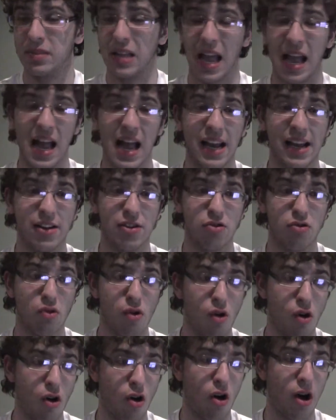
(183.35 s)
I can do
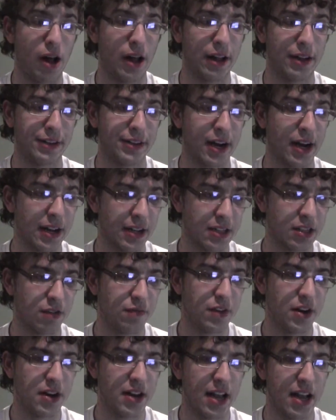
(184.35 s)
all uh, tons
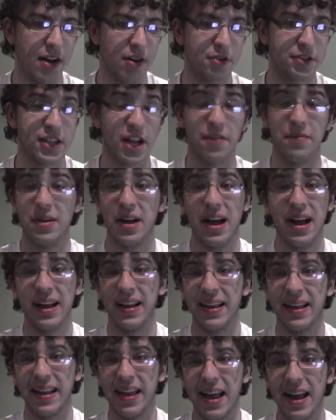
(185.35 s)
of Nintendo stuff.
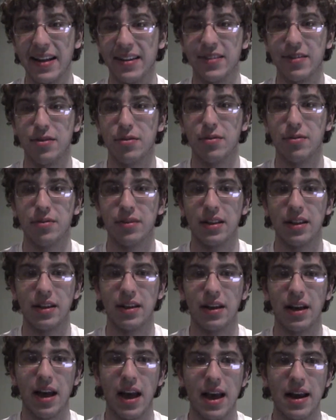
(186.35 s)
Can't do
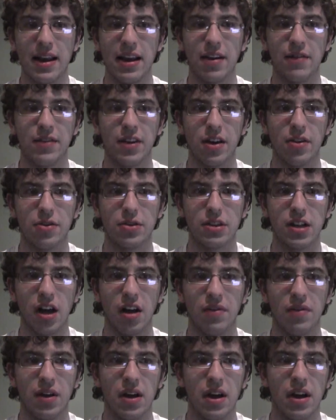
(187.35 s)
any of the other
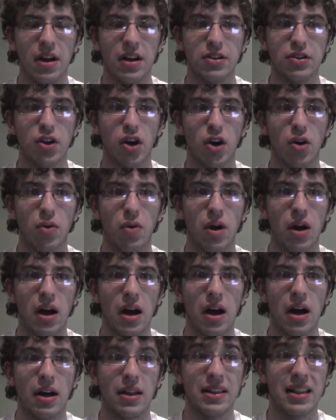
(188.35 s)
stuff. So
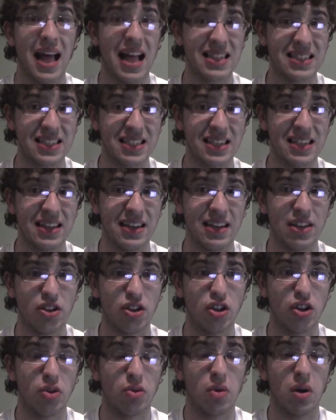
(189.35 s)
that's an
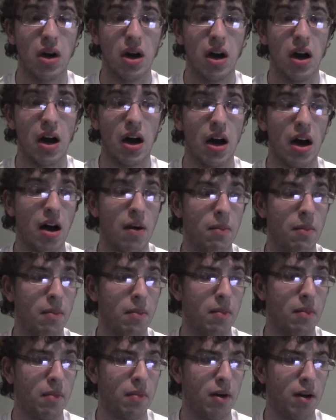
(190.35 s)
issue. Um,
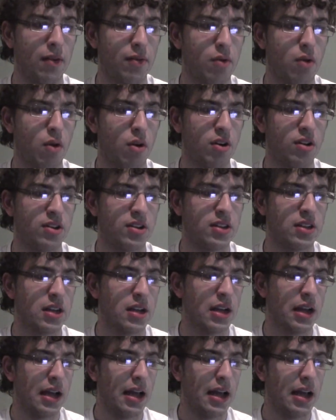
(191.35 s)
of course,